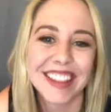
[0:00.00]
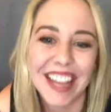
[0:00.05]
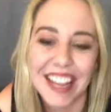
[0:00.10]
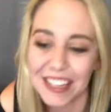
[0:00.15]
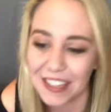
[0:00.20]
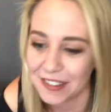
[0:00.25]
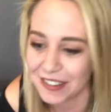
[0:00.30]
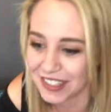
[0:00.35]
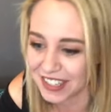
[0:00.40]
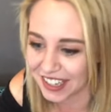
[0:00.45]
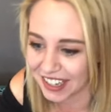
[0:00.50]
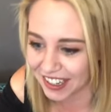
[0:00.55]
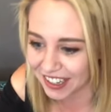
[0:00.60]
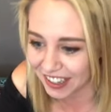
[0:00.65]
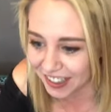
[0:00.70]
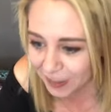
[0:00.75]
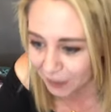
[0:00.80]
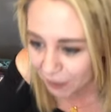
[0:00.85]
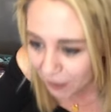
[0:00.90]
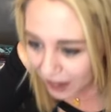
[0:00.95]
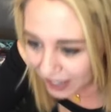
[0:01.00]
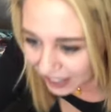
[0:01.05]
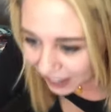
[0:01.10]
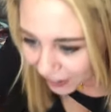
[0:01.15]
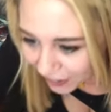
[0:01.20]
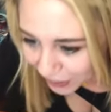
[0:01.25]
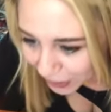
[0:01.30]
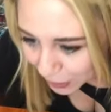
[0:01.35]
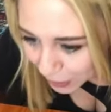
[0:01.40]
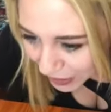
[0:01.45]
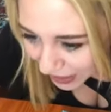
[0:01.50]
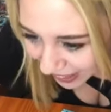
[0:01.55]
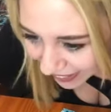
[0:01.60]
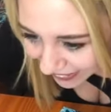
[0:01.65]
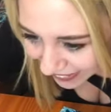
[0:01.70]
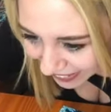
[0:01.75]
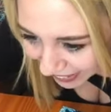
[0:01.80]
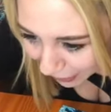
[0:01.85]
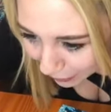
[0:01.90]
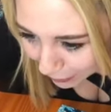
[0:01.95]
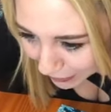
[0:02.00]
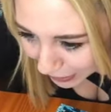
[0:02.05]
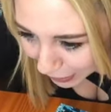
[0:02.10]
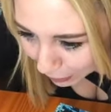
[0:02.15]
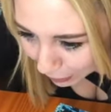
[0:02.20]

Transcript: thank you sarah what are you yelling at